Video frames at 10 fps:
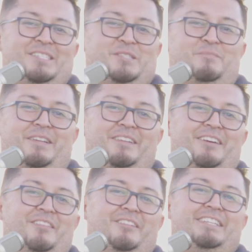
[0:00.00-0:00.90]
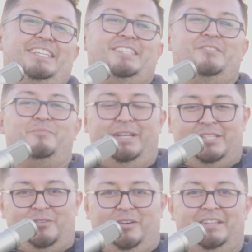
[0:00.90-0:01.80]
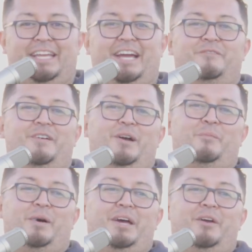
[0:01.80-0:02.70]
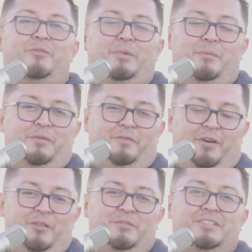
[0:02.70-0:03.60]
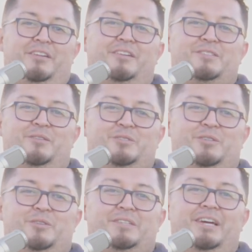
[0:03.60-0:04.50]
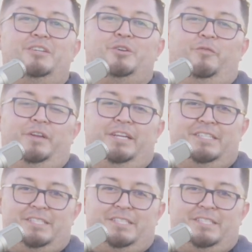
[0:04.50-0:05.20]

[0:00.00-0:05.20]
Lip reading: this has been another edition of Big Show on the FM. Remember to follow us on our socials. Don't forget to